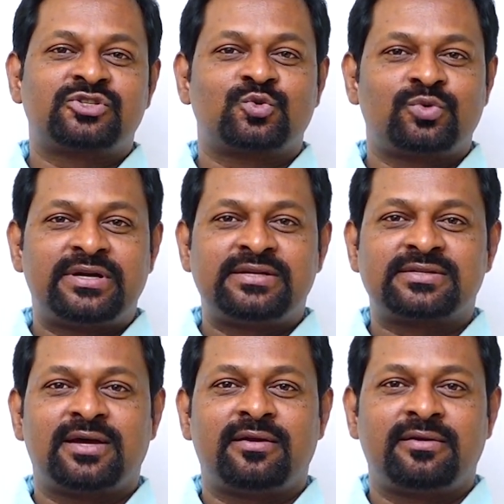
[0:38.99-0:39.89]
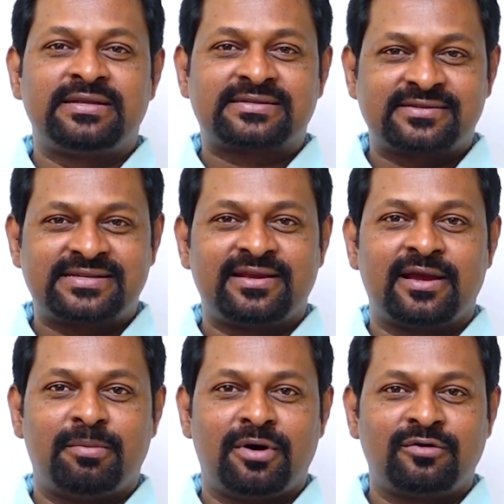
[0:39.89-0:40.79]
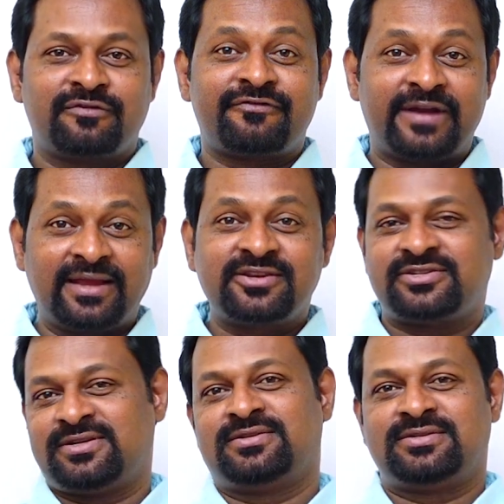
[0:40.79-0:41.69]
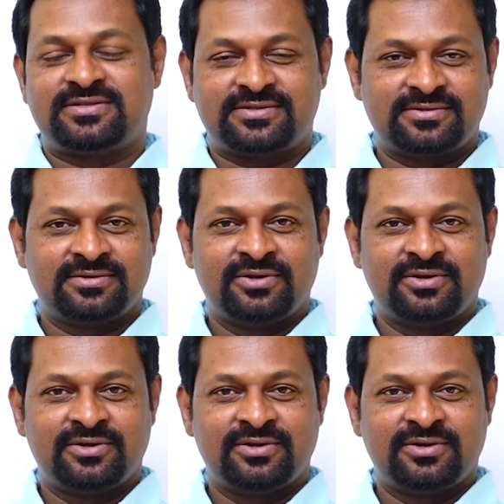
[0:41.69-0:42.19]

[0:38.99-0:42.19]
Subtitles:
students are discussing about fractions.